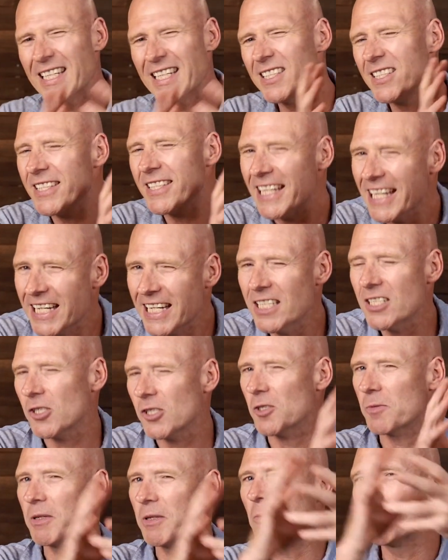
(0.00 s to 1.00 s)
It
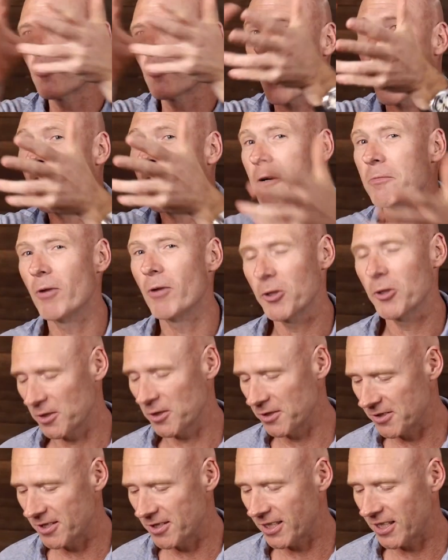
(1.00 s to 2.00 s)
teaches me right
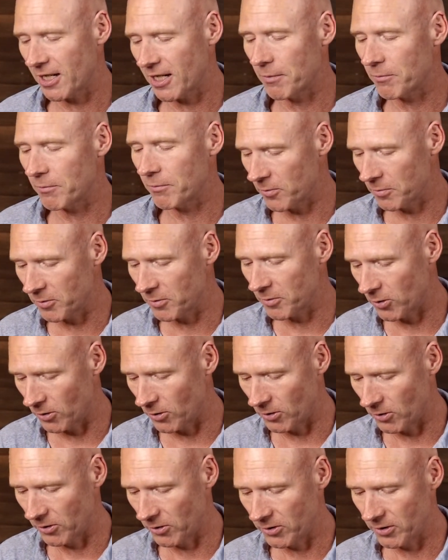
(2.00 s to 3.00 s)
emotions that come from
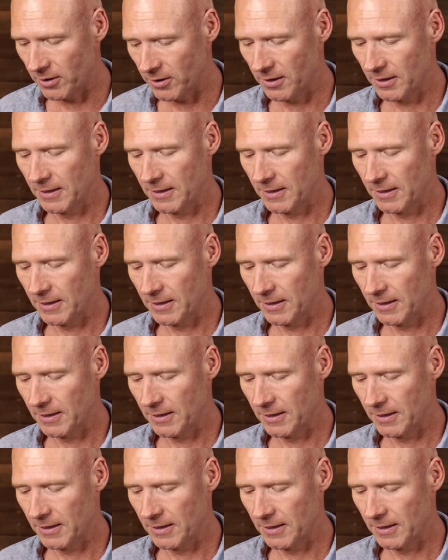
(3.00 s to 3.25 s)
God.